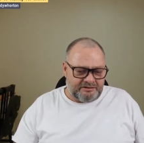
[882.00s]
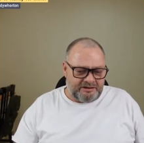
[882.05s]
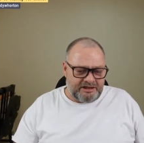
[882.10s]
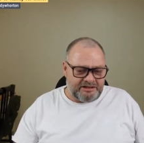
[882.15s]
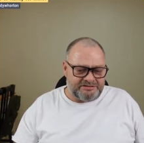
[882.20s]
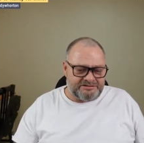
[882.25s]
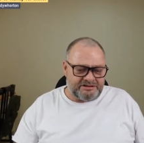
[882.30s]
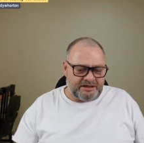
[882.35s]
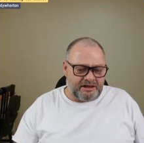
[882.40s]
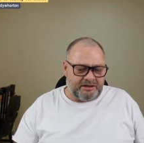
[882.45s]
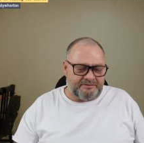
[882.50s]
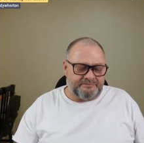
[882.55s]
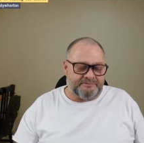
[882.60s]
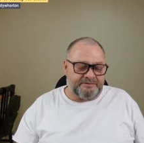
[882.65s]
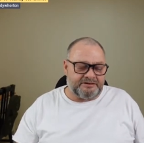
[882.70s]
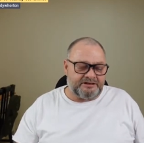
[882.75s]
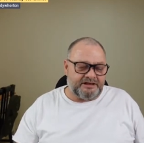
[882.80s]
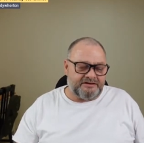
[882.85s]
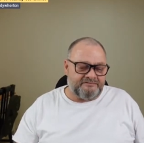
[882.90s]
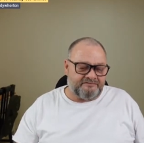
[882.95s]
It's
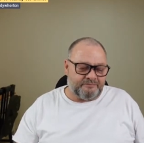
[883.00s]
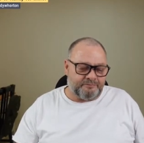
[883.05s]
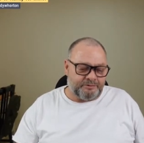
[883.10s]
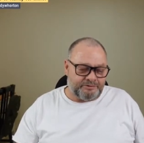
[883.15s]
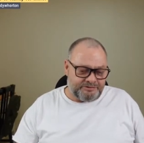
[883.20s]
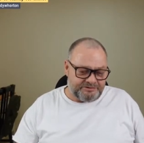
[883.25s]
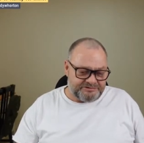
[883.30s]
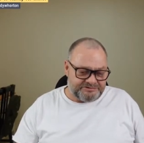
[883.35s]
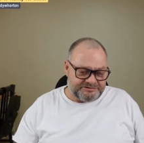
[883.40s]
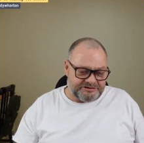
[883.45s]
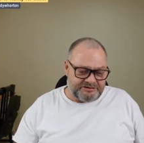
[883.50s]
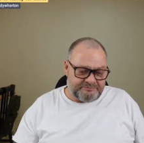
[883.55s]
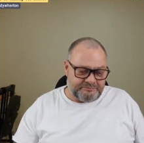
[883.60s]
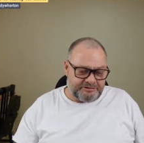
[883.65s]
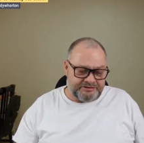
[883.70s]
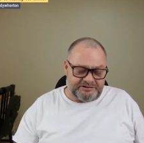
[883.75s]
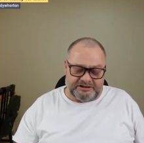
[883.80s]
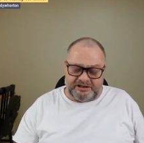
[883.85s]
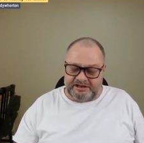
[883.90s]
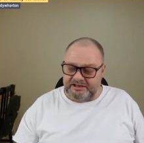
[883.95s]
unbelievable. You seen me
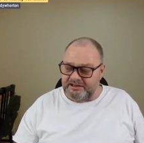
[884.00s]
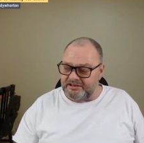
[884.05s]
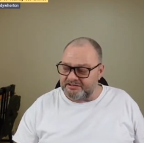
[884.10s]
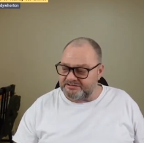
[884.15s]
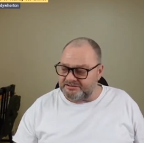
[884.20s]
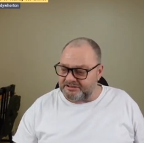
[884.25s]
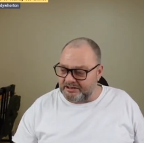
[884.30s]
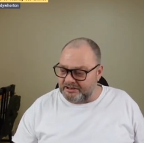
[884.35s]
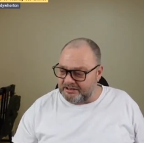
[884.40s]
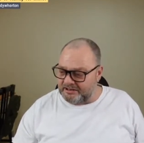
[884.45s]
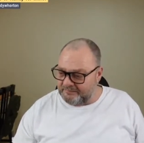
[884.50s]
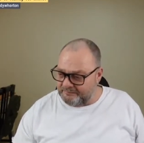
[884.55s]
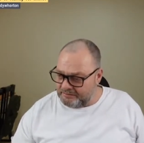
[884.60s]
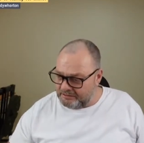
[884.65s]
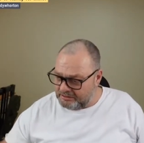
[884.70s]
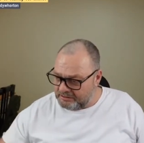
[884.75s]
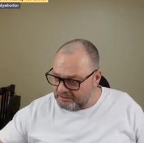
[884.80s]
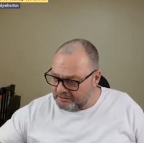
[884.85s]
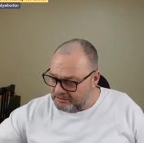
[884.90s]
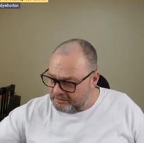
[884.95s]
the last time.
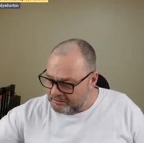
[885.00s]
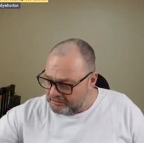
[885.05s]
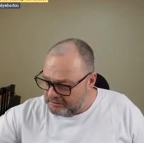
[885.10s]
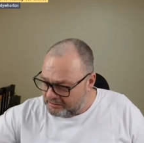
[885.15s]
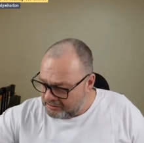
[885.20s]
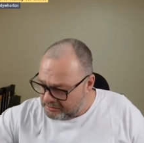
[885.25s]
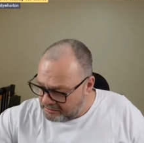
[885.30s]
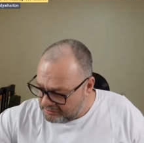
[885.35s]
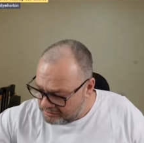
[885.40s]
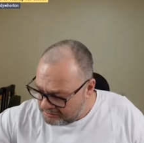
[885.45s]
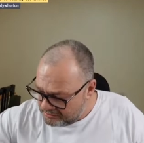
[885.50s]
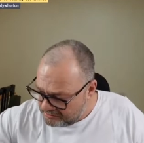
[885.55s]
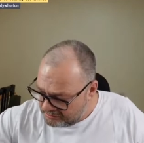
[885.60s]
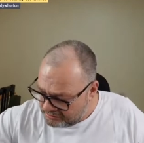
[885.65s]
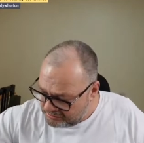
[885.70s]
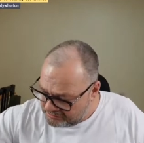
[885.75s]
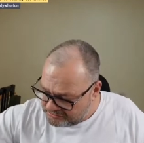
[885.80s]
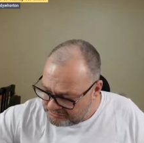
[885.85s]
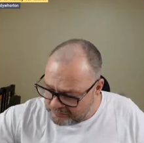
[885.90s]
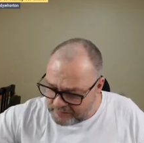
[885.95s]

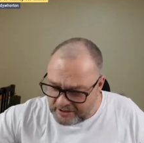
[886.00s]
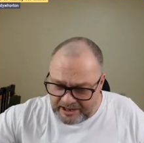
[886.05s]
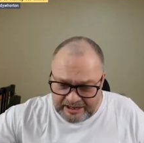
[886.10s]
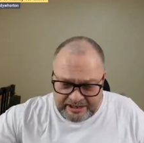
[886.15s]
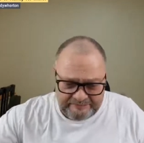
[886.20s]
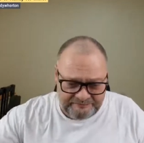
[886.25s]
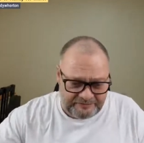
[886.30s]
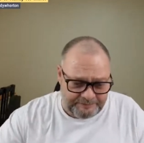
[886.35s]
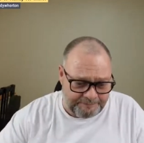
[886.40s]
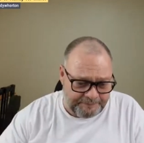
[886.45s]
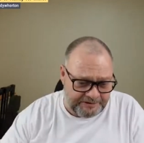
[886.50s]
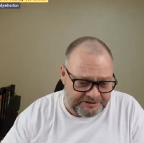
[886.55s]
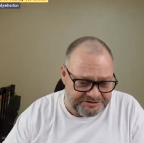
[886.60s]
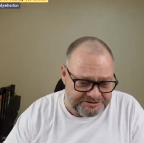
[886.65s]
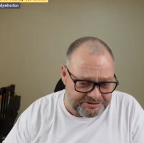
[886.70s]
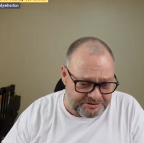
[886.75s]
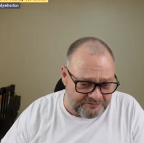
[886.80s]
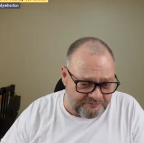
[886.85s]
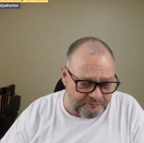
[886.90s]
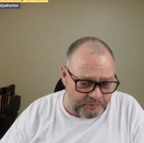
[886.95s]
Do I have the
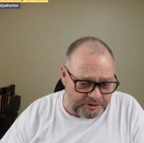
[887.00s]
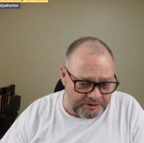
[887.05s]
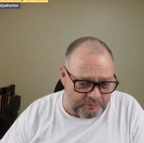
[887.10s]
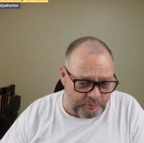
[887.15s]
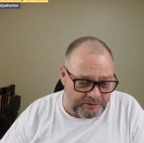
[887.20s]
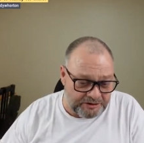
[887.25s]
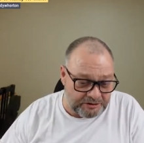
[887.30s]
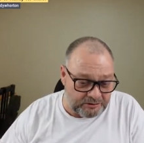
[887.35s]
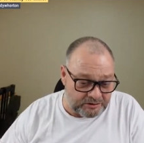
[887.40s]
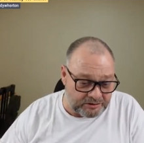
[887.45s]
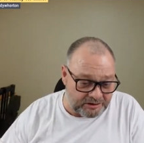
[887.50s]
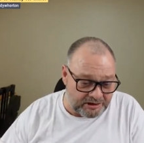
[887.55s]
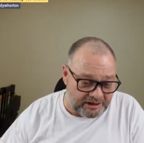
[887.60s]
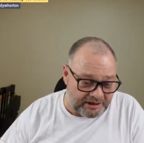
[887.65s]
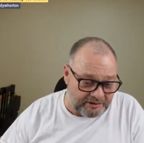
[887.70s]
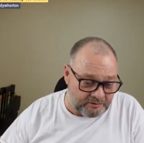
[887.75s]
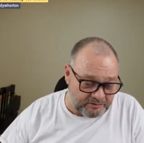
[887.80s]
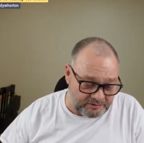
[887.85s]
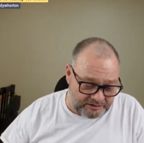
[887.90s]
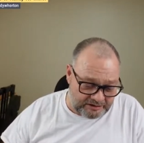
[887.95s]
picture of what we look
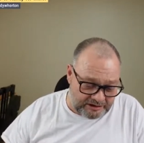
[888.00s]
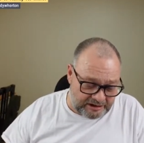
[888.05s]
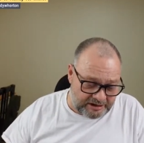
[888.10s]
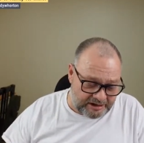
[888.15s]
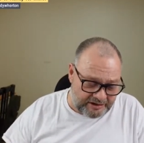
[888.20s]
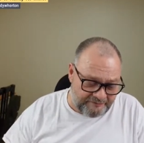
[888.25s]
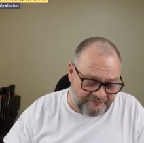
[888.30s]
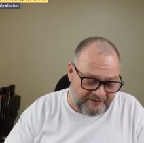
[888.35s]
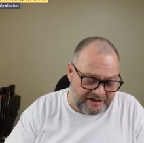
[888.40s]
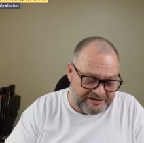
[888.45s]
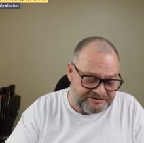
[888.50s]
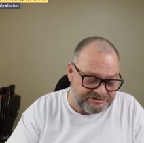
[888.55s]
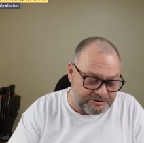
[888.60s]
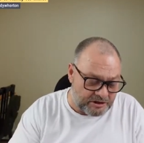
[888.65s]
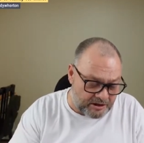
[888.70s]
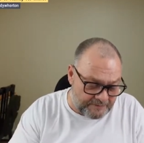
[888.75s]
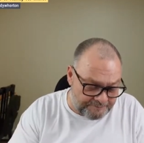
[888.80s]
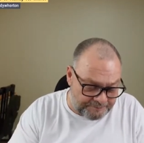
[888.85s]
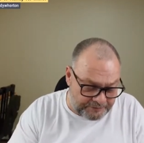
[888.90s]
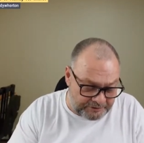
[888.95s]
like? And they
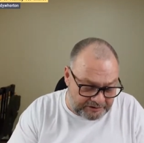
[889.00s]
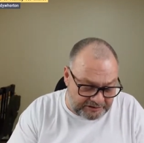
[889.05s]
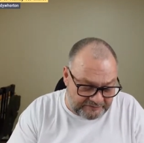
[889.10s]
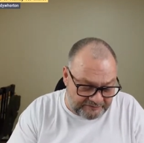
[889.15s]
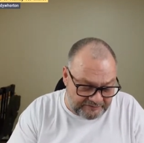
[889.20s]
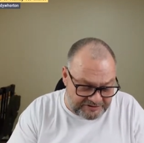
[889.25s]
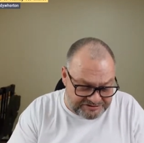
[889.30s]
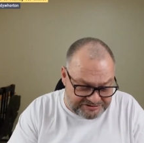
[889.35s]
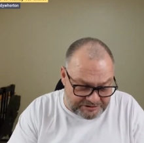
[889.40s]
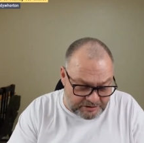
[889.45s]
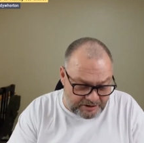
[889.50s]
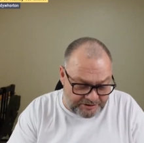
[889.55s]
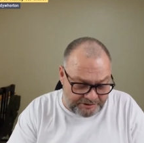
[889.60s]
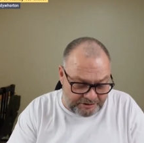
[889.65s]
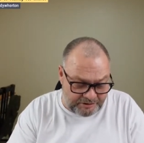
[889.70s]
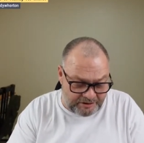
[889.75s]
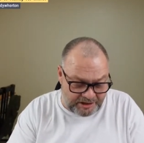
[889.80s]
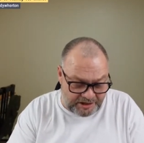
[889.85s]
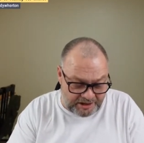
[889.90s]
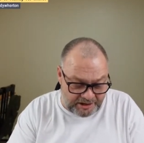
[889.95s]
start putting this on
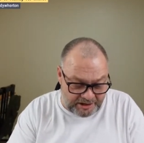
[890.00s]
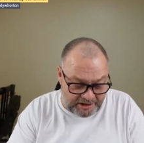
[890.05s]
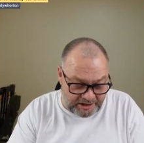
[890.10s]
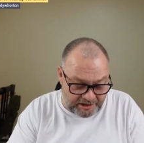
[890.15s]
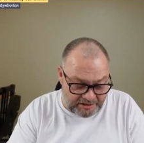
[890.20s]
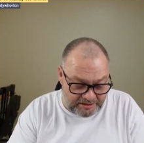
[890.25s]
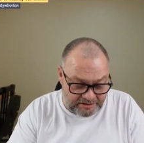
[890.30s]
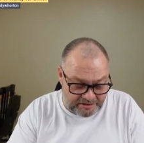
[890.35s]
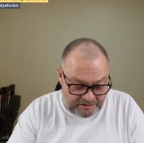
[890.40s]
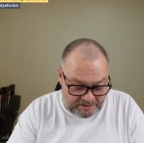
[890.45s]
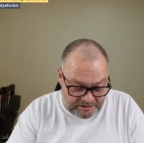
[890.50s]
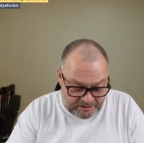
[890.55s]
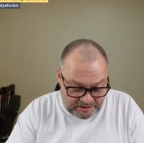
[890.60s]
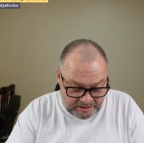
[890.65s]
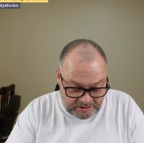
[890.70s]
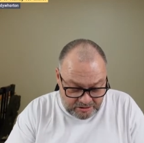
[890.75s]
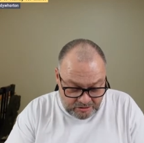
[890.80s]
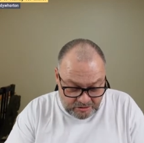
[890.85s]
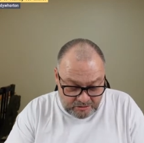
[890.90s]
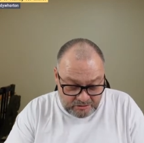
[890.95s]
your head.
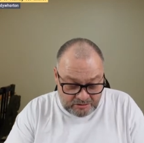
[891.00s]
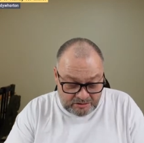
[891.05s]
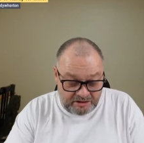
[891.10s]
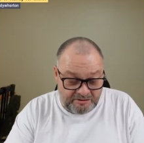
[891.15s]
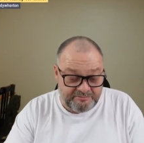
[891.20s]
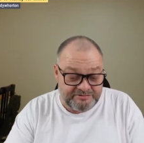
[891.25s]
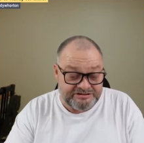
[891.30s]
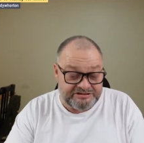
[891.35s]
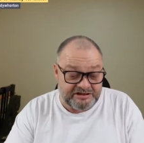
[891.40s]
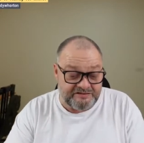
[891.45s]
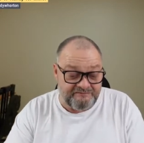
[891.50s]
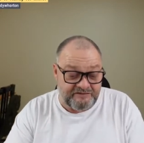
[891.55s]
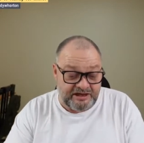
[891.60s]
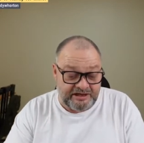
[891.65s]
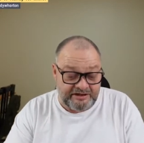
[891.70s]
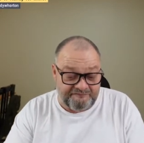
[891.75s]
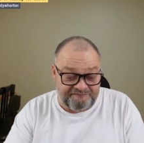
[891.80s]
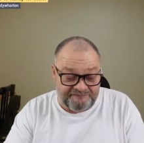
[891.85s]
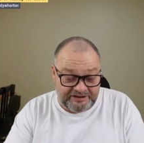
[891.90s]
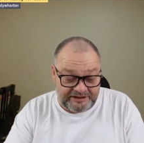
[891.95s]
Let me see if I
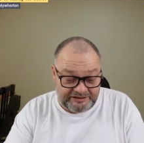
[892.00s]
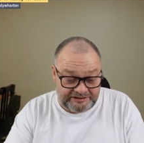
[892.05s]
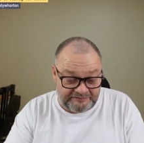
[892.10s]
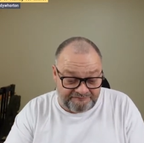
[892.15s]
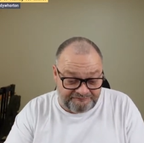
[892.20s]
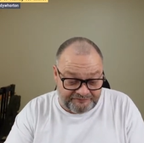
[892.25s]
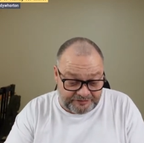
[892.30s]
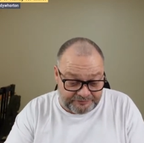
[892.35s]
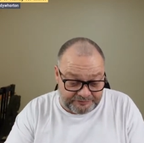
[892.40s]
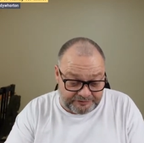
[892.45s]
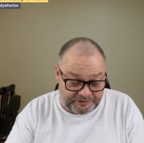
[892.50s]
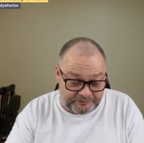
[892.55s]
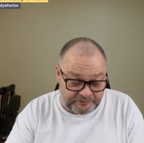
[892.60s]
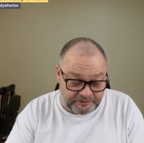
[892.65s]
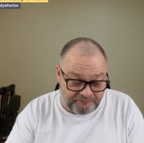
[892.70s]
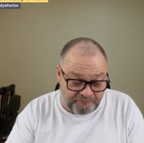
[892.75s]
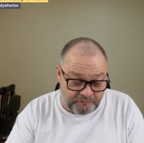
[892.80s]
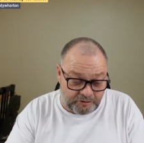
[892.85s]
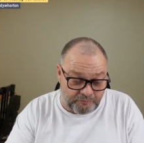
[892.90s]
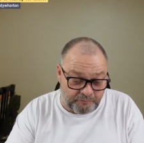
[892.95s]
can find the photo
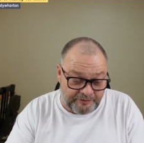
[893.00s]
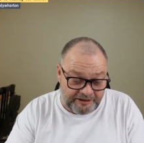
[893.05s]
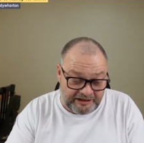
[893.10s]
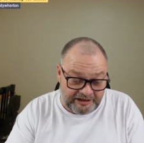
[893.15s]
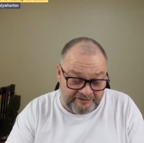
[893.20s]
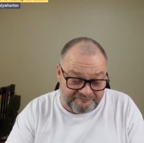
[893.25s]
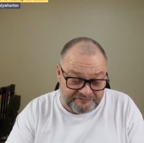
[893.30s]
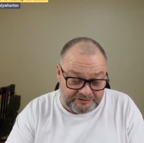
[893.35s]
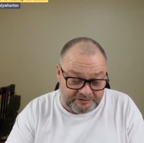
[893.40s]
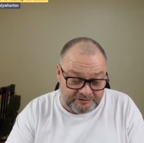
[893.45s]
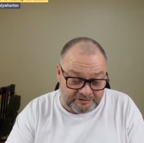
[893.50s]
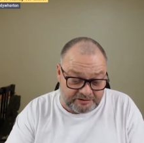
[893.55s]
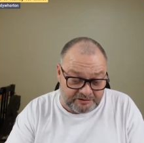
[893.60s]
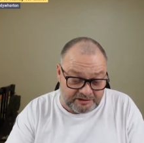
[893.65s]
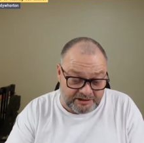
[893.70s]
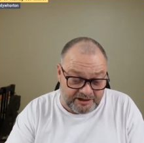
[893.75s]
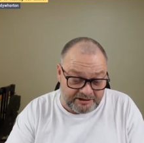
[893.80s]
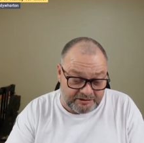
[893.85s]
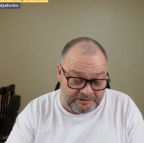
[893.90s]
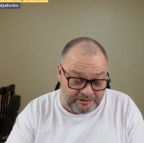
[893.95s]
of what we have to look
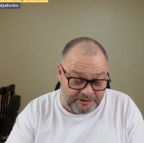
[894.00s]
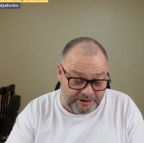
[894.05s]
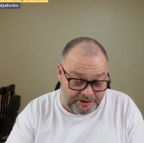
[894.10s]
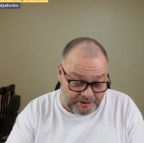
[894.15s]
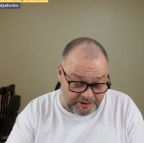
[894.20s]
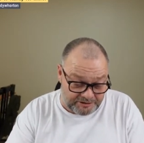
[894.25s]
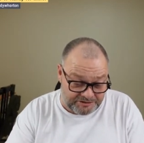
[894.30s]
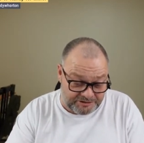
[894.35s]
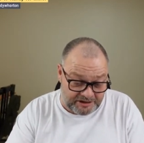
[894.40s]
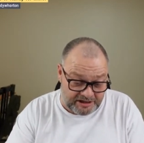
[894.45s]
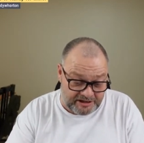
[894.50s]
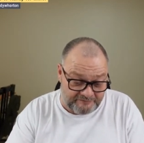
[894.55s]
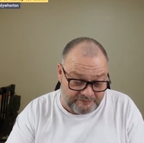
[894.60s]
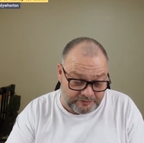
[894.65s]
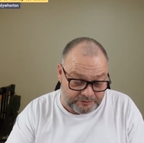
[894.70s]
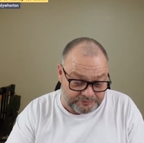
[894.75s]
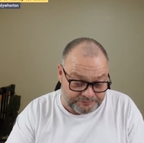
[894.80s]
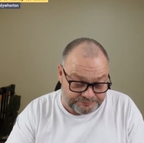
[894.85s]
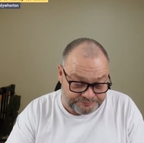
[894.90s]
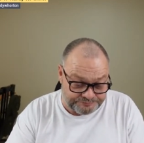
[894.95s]
like during our
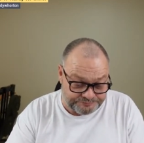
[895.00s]
travel.